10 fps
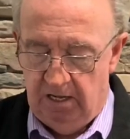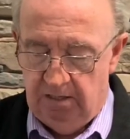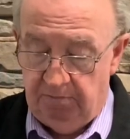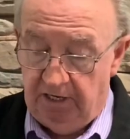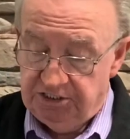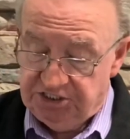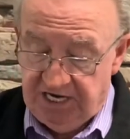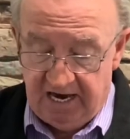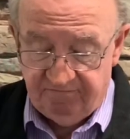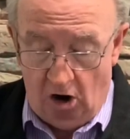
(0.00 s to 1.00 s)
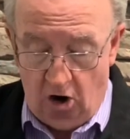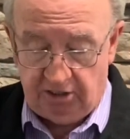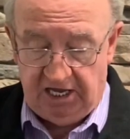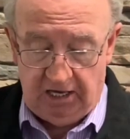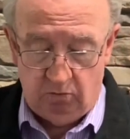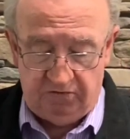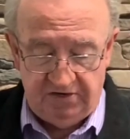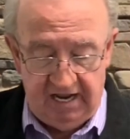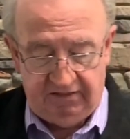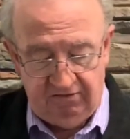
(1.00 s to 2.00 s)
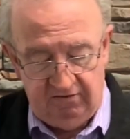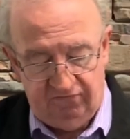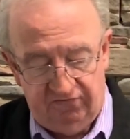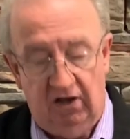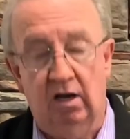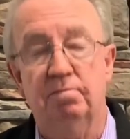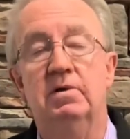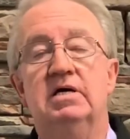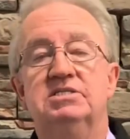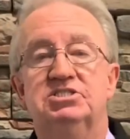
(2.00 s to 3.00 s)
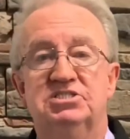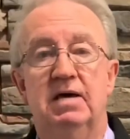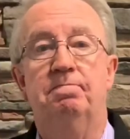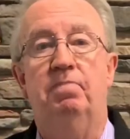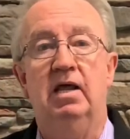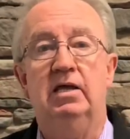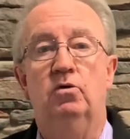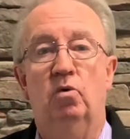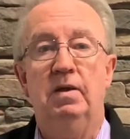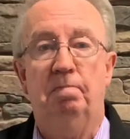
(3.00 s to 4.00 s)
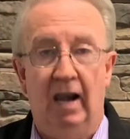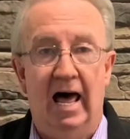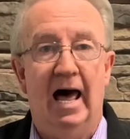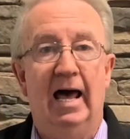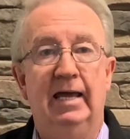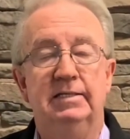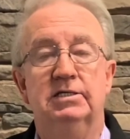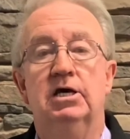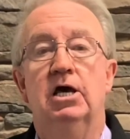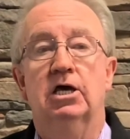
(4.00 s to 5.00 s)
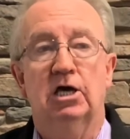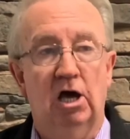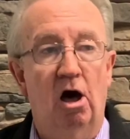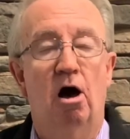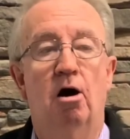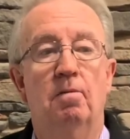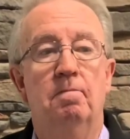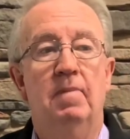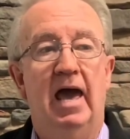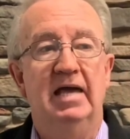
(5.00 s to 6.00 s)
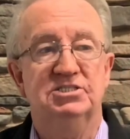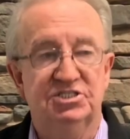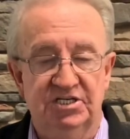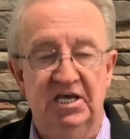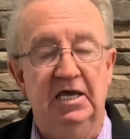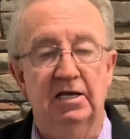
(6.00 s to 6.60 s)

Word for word: But instead of arguing with Nathan, Philip simply replied, come and see.